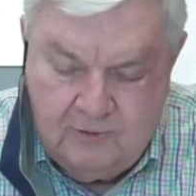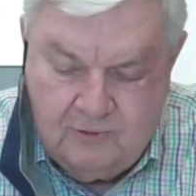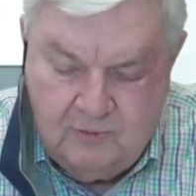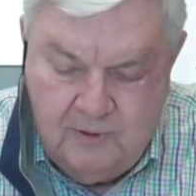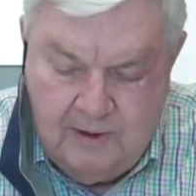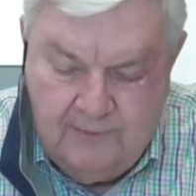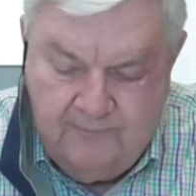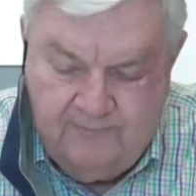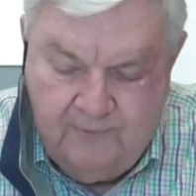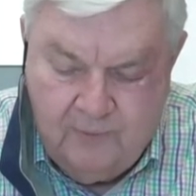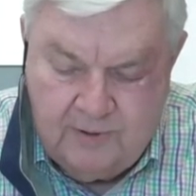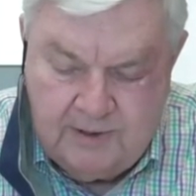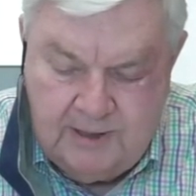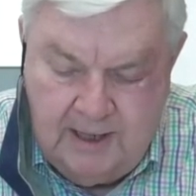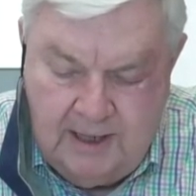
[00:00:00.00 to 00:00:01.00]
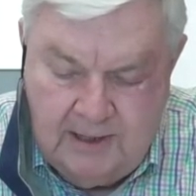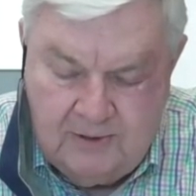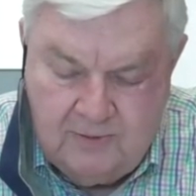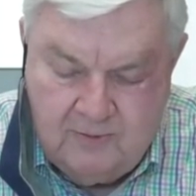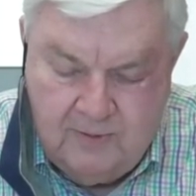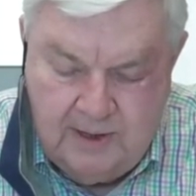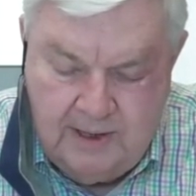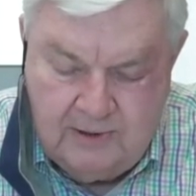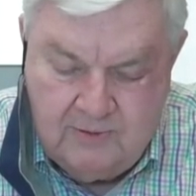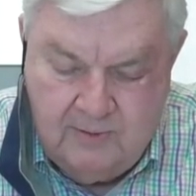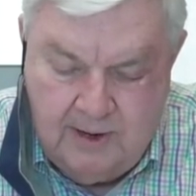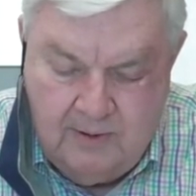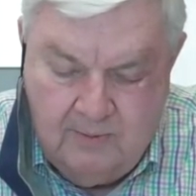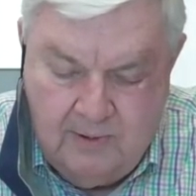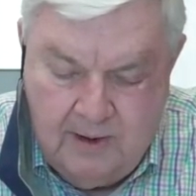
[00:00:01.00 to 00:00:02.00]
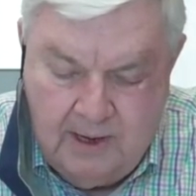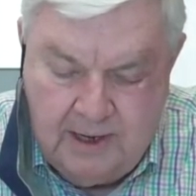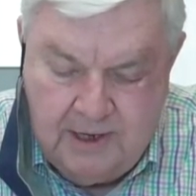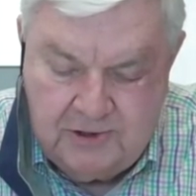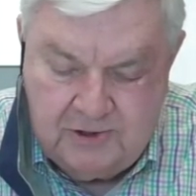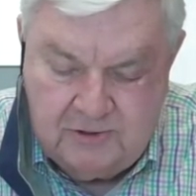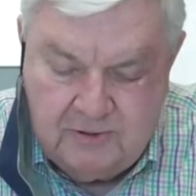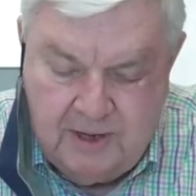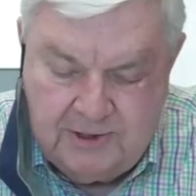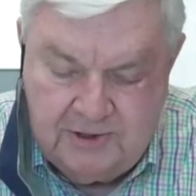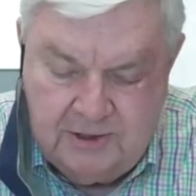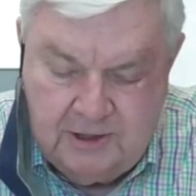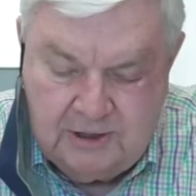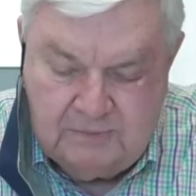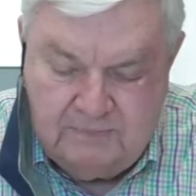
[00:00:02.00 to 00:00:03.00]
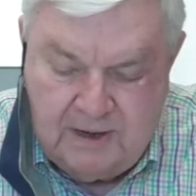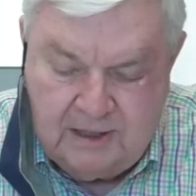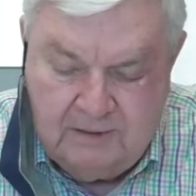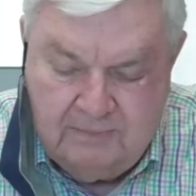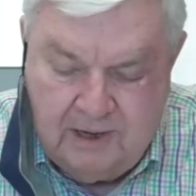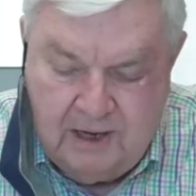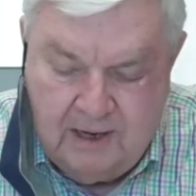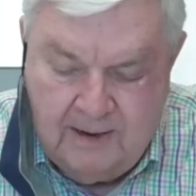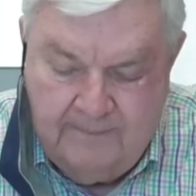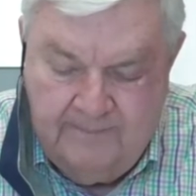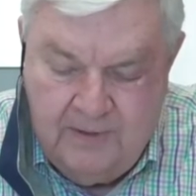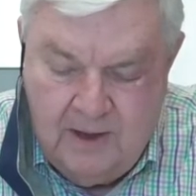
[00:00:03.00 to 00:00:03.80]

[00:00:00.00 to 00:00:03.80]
12-14-2021, construction expected to begin